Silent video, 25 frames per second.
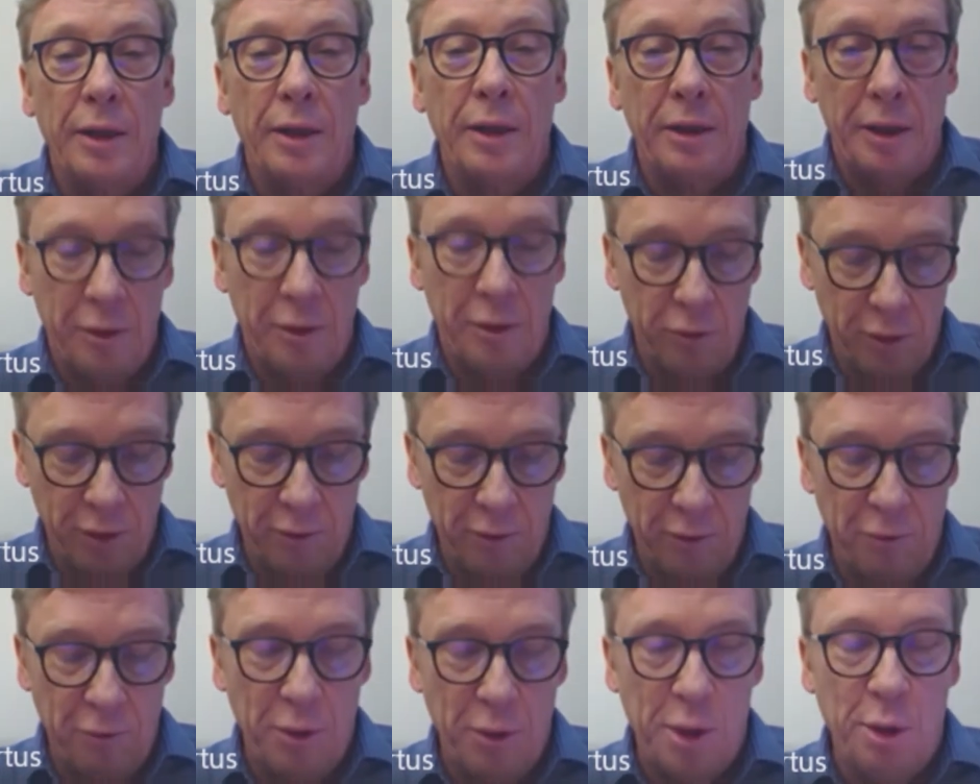even
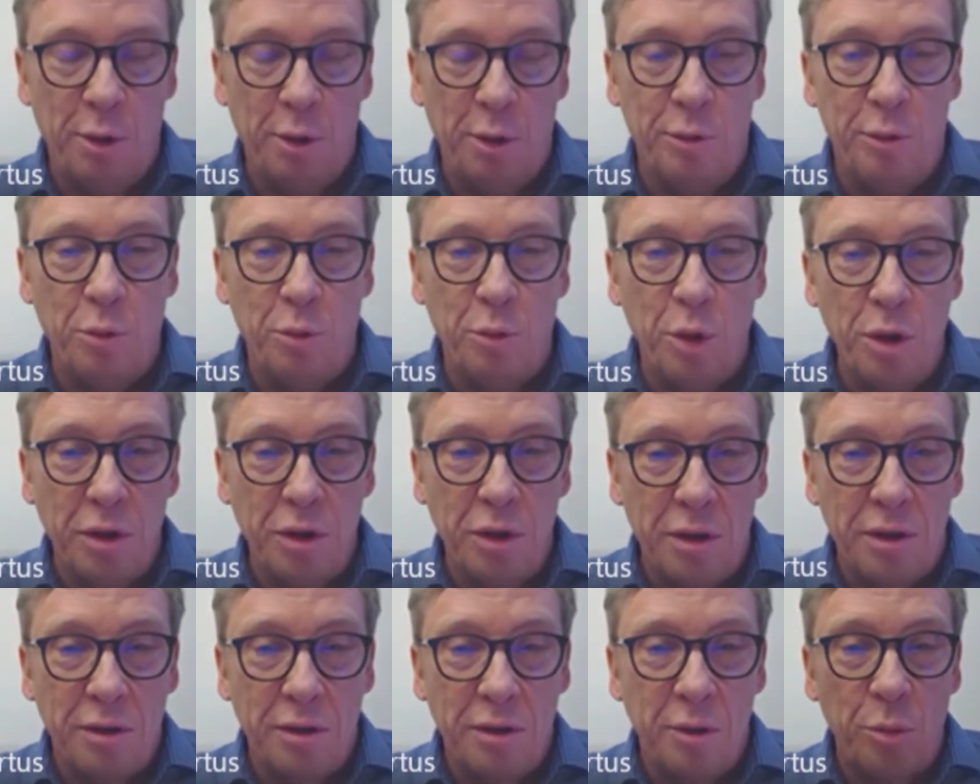if we don't
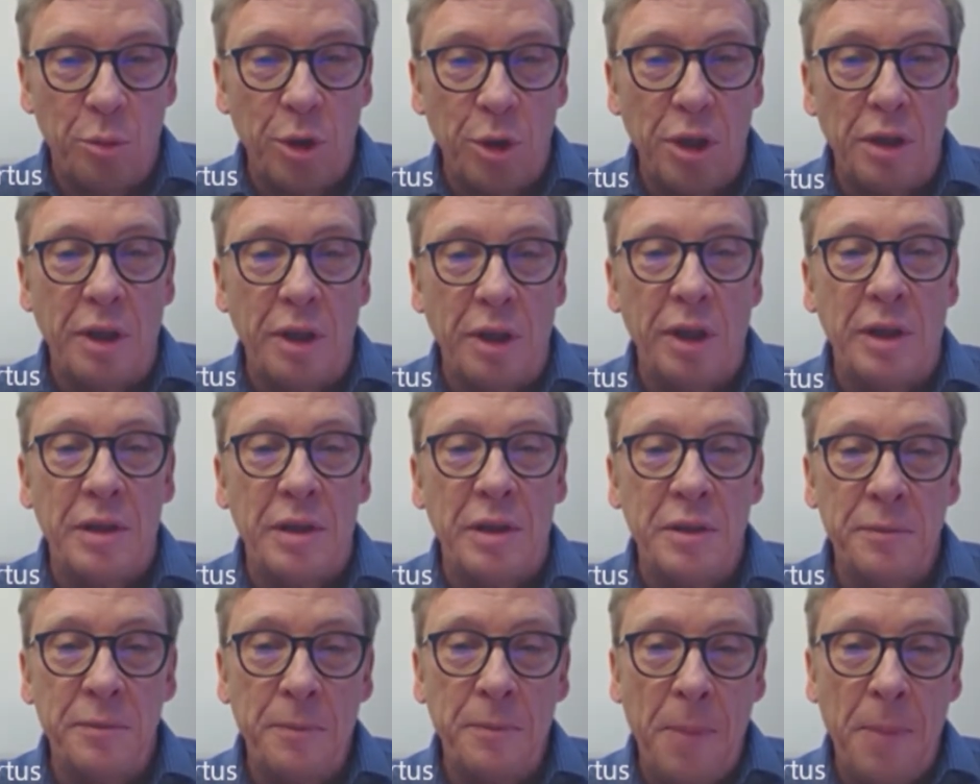want to be that.